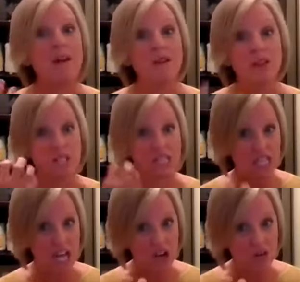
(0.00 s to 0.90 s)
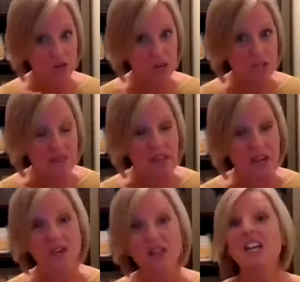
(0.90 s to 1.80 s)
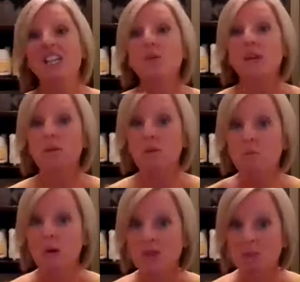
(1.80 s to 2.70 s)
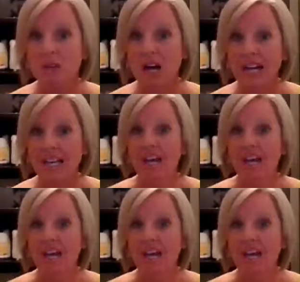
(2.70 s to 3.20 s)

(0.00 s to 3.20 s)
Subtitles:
and there's a lot of food in there, so it will multiply.